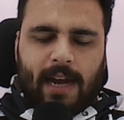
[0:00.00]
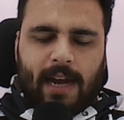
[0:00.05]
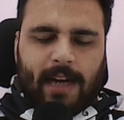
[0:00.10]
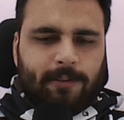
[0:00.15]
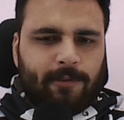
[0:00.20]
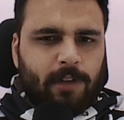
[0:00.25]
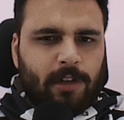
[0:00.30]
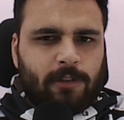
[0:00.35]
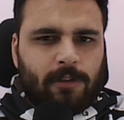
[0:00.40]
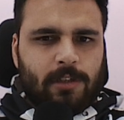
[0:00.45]

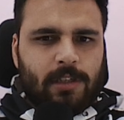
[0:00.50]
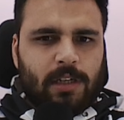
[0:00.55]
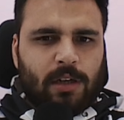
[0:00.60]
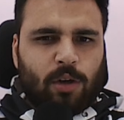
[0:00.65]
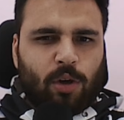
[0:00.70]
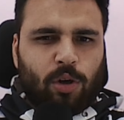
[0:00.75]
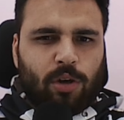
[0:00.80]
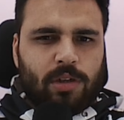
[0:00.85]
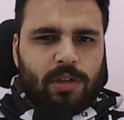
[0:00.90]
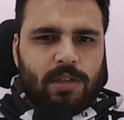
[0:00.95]
And what was the
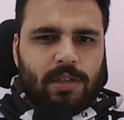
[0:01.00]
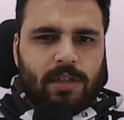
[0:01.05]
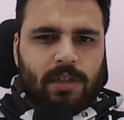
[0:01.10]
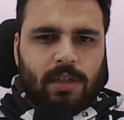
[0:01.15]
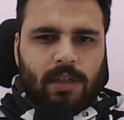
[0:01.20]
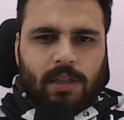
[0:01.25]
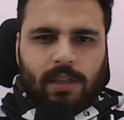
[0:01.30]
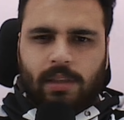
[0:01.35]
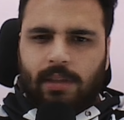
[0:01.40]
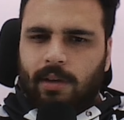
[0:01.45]
cost?
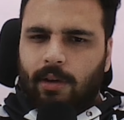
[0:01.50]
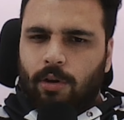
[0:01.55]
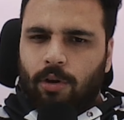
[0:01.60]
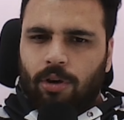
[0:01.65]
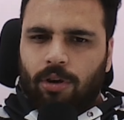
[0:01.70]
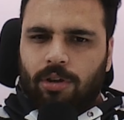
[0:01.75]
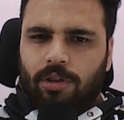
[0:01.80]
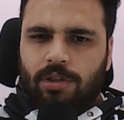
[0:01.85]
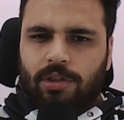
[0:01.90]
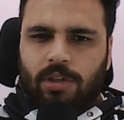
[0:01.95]
The
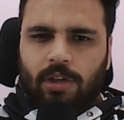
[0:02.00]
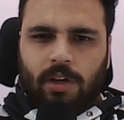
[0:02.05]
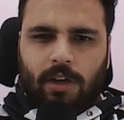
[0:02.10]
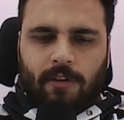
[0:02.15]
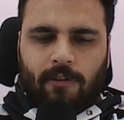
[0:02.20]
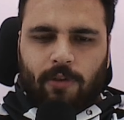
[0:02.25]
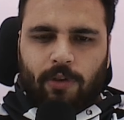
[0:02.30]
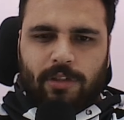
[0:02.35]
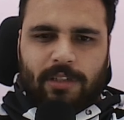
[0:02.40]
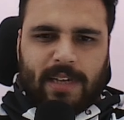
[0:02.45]
cost
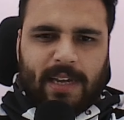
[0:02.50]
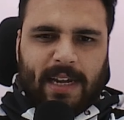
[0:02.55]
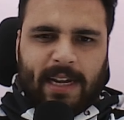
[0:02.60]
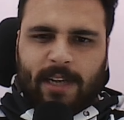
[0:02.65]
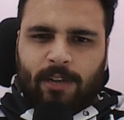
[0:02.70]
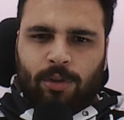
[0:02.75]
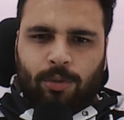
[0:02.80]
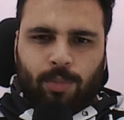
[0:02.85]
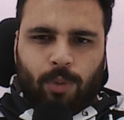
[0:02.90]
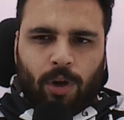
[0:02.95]
was
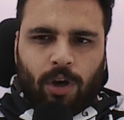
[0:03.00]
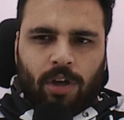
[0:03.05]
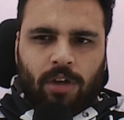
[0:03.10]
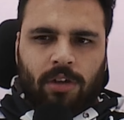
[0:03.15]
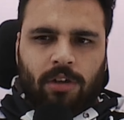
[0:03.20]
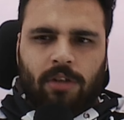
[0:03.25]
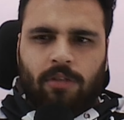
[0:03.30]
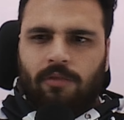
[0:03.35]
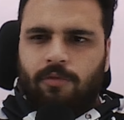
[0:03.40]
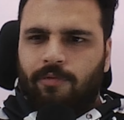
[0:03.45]
a2
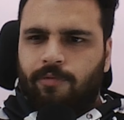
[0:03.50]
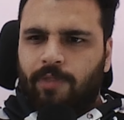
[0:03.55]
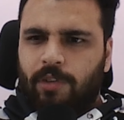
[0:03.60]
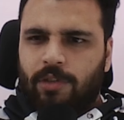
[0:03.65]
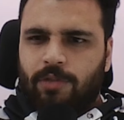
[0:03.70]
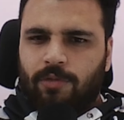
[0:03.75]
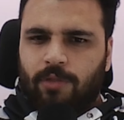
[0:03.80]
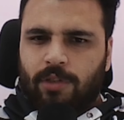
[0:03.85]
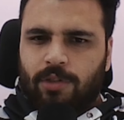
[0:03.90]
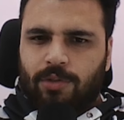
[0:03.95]
pawn,
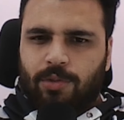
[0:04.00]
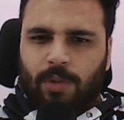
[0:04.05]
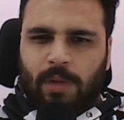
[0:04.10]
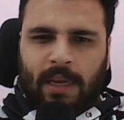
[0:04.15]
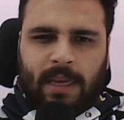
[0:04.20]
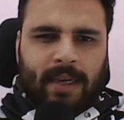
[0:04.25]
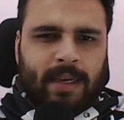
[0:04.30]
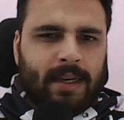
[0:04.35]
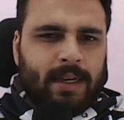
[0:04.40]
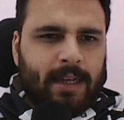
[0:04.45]
which was
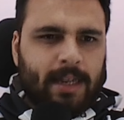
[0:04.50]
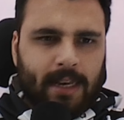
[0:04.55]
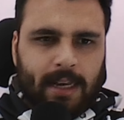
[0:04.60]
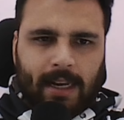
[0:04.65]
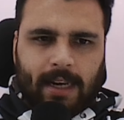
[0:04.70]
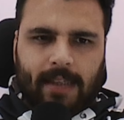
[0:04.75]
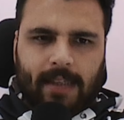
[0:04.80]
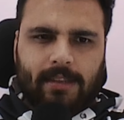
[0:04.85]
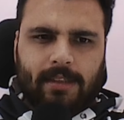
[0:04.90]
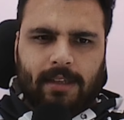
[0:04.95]
doing
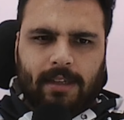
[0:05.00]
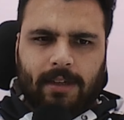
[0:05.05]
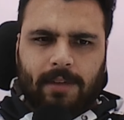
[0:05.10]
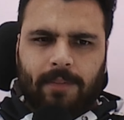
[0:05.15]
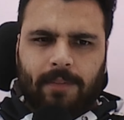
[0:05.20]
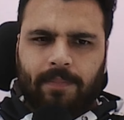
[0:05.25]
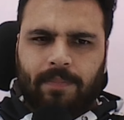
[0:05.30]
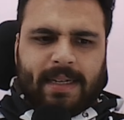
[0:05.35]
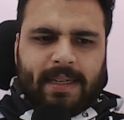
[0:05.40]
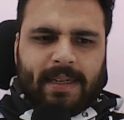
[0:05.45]
nothing.
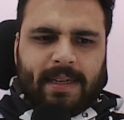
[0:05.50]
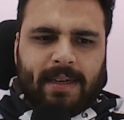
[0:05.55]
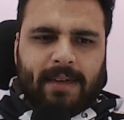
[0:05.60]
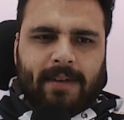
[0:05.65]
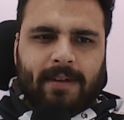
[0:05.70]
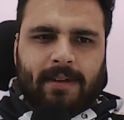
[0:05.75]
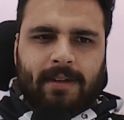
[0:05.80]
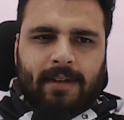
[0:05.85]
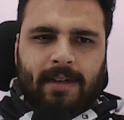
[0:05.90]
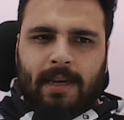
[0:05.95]
And
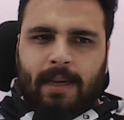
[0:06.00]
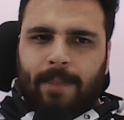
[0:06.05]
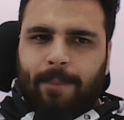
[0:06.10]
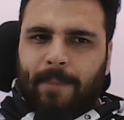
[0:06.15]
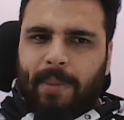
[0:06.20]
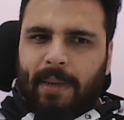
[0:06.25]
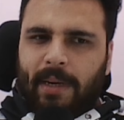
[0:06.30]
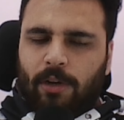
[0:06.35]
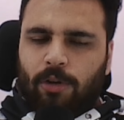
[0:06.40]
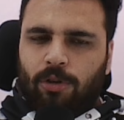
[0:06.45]
here
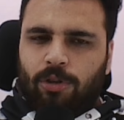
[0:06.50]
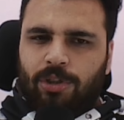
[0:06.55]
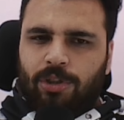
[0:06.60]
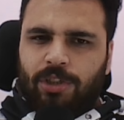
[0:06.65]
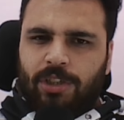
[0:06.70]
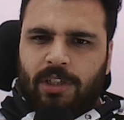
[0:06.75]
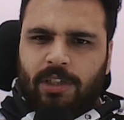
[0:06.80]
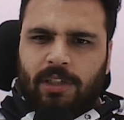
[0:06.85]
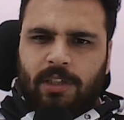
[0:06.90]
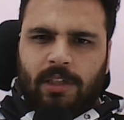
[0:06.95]

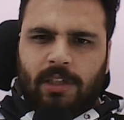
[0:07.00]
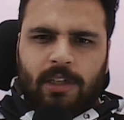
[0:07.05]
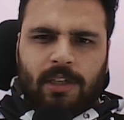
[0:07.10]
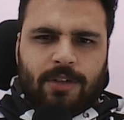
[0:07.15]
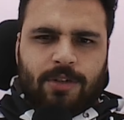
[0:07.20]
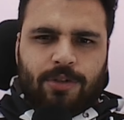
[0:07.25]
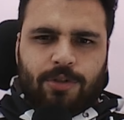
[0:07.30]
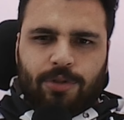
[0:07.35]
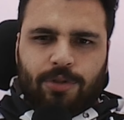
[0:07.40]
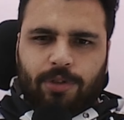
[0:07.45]
Petrosian
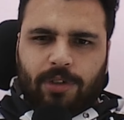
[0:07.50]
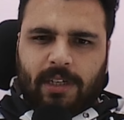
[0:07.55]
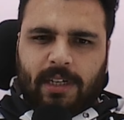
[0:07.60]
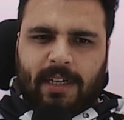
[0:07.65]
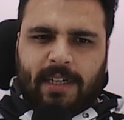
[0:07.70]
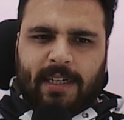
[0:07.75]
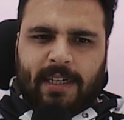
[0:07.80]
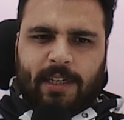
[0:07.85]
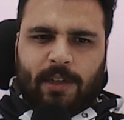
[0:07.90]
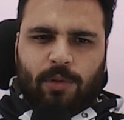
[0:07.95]
should
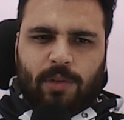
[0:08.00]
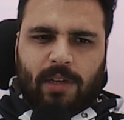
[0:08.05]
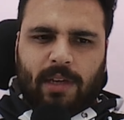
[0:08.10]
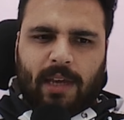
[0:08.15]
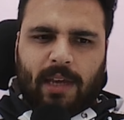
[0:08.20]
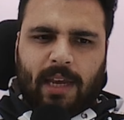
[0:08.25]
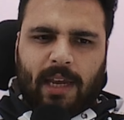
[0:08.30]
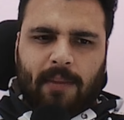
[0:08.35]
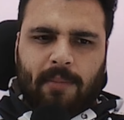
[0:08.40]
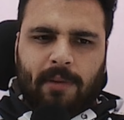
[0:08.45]
continue the
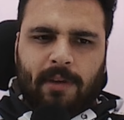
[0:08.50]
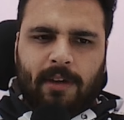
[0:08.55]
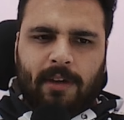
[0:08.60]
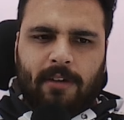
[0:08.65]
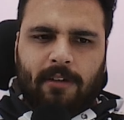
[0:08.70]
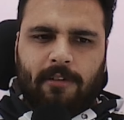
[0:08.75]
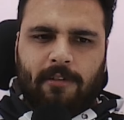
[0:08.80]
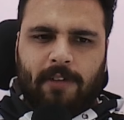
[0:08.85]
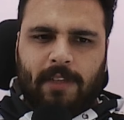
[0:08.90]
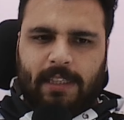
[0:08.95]
game
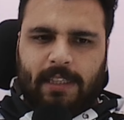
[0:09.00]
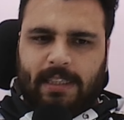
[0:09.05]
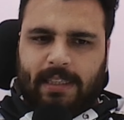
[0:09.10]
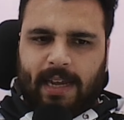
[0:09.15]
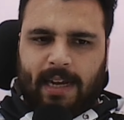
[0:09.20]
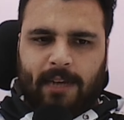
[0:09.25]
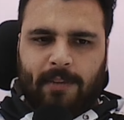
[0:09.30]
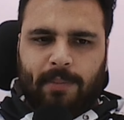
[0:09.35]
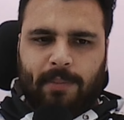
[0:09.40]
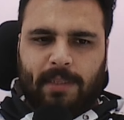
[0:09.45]
with
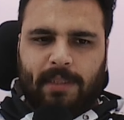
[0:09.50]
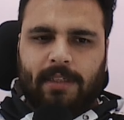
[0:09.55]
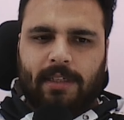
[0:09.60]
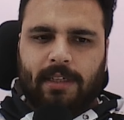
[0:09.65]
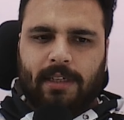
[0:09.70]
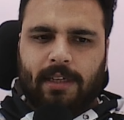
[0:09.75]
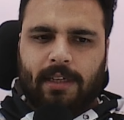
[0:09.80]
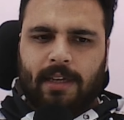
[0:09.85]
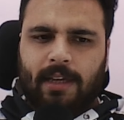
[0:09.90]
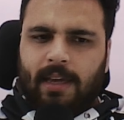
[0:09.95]
knight
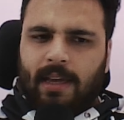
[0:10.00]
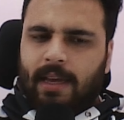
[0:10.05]
b3.